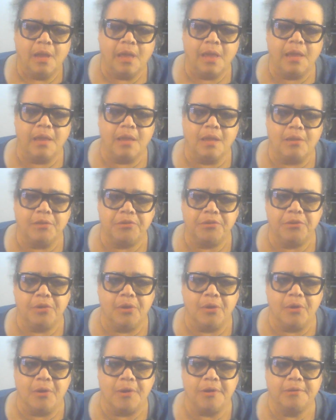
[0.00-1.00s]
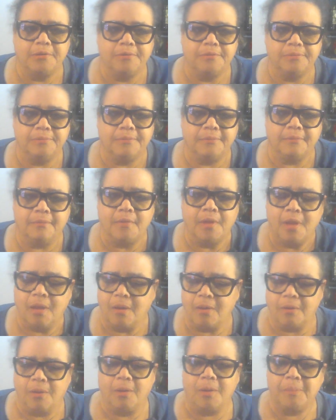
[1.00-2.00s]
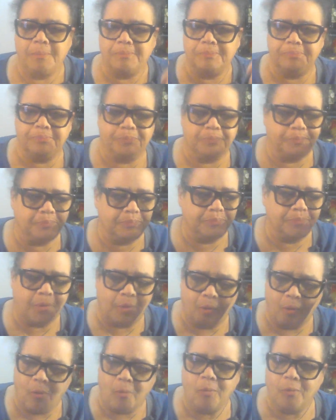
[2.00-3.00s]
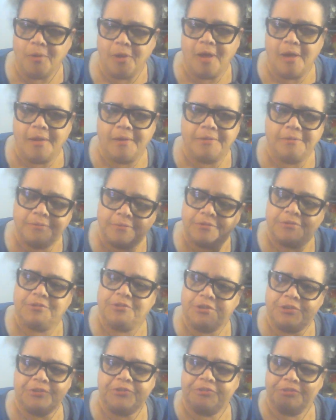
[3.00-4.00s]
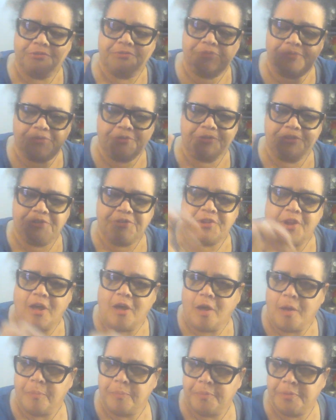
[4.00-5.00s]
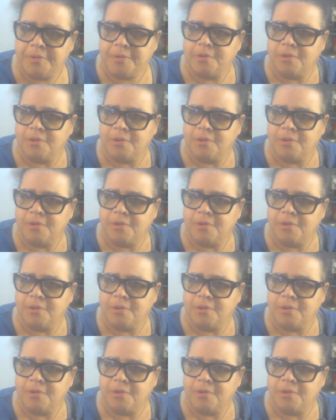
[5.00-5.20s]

Hey, how's it going? Up. Oh, hold on. Just stop.